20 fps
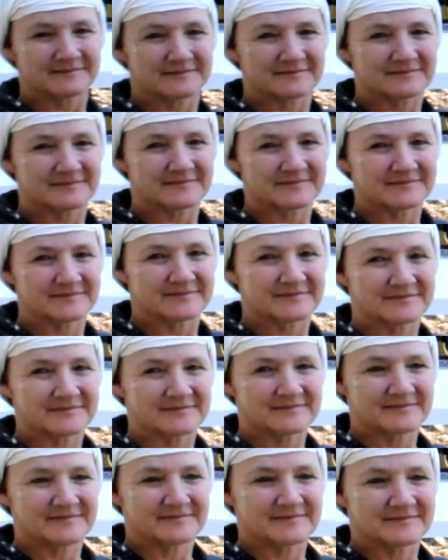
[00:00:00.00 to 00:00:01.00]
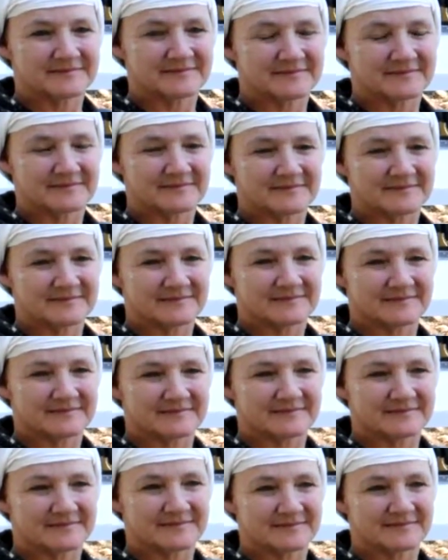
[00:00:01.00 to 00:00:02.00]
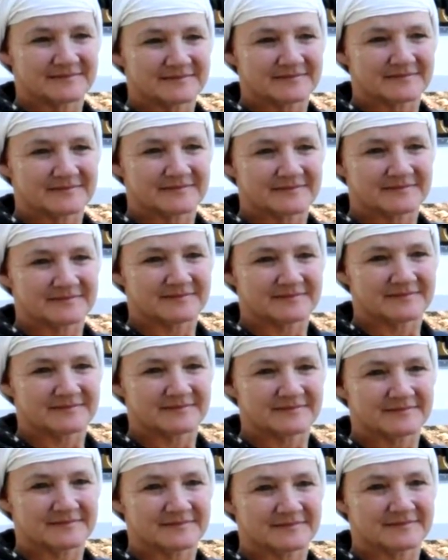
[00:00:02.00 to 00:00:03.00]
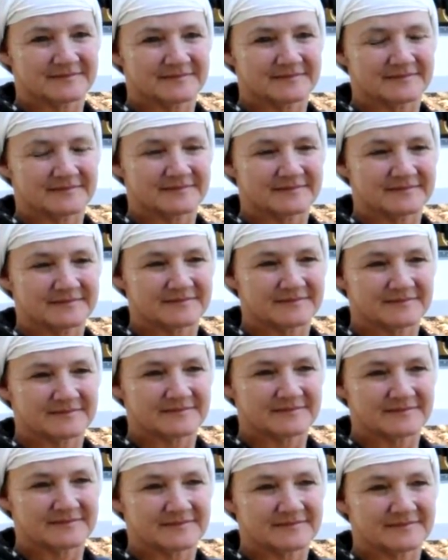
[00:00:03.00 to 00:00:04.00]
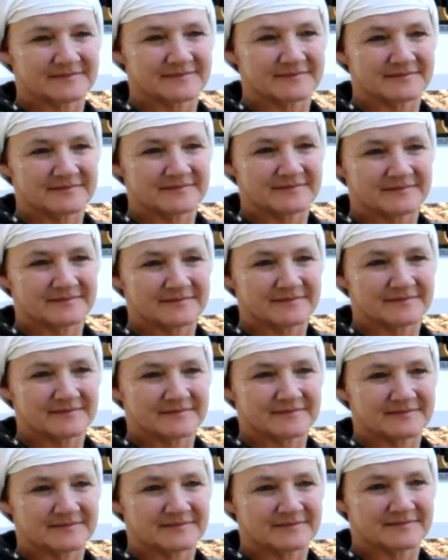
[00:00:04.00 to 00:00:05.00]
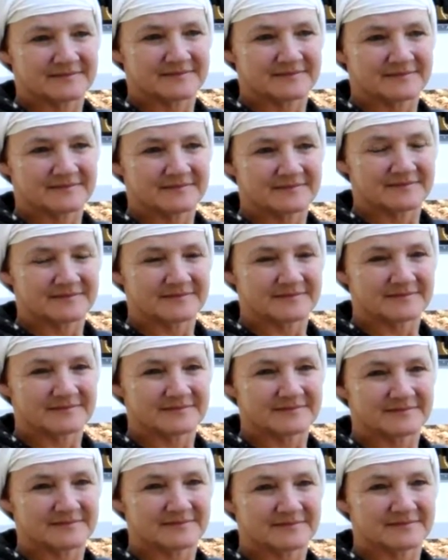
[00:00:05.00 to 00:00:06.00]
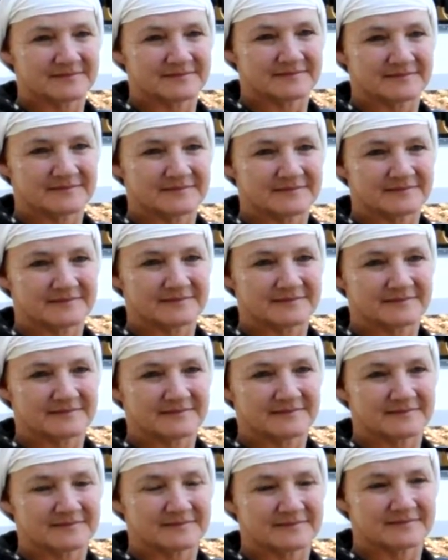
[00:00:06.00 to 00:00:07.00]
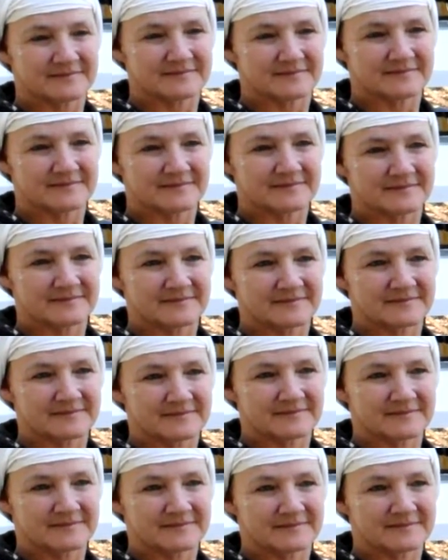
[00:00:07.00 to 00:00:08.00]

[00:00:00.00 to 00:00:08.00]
The person shown says nothing.